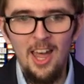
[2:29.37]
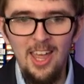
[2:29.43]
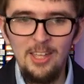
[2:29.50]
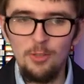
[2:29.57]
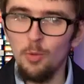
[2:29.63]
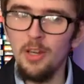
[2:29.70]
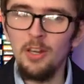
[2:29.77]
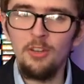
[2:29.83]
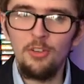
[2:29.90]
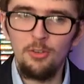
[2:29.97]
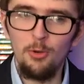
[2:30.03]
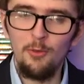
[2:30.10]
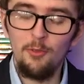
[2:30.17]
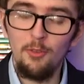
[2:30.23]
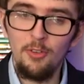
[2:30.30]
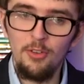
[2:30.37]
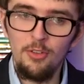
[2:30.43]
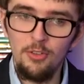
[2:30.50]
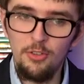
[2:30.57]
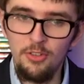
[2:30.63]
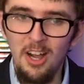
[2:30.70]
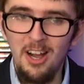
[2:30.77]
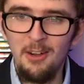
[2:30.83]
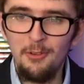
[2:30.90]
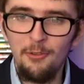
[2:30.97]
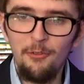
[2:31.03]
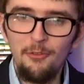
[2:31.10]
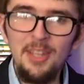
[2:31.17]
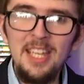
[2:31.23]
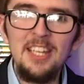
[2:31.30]
is we're going to sort of start
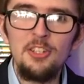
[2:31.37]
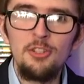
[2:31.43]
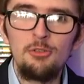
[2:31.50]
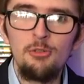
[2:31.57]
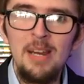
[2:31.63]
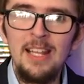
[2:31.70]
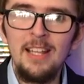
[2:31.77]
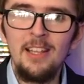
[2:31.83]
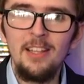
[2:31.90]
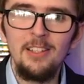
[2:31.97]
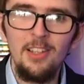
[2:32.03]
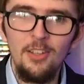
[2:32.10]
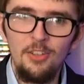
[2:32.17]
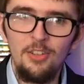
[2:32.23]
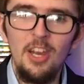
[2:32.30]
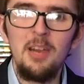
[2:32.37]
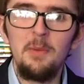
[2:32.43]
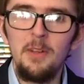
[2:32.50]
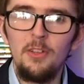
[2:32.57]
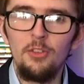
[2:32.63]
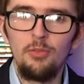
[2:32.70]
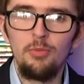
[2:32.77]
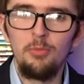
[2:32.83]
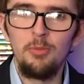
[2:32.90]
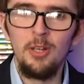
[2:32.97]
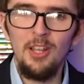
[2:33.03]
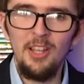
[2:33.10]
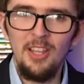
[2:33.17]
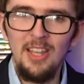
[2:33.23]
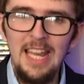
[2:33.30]
featuring the cinemas
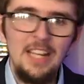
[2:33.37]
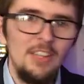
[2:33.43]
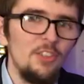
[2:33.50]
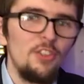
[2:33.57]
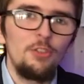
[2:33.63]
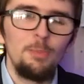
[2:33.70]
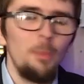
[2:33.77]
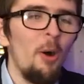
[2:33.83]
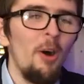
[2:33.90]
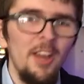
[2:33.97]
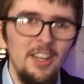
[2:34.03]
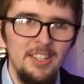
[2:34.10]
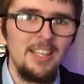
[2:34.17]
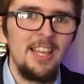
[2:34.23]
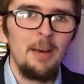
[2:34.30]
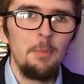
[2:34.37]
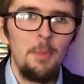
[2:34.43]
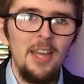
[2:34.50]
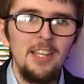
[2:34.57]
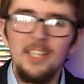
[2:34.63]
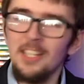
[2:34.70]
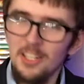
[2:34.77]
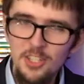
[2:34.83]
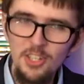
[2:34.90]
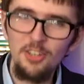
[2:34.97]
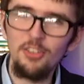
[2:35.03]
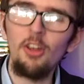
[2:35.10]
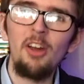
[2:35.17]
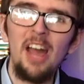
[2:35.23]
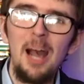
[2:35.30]
that inspired the campaign. And it
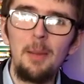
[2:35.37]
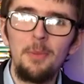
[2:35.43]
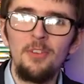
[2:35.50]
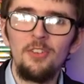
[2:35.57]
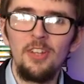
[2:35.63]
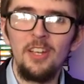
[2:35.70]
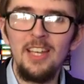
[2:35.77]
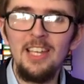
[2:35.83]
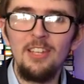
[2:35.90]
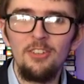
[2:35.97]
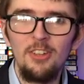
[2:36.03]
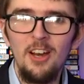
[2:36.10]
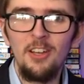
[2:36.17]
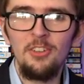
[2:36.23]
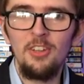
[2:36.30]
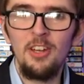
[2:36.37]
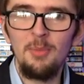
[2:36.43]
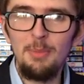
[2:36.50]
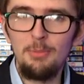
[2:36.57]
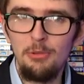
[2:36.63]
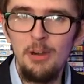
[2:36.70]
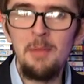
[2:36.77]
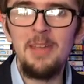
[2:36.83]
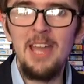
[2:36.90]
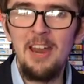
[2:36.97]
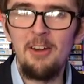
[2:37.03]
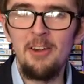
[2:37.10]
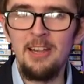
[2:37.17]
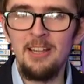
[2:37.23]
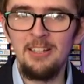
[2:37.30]
just so happens that these guys are going to be
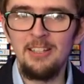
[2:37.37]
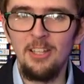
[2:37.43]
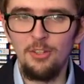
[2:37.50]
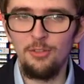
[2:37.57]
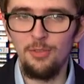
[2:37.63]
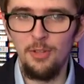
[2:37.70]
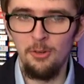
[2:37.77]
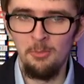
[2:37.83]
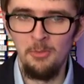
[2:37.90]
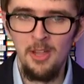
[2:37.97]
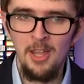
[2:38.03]
premiering this film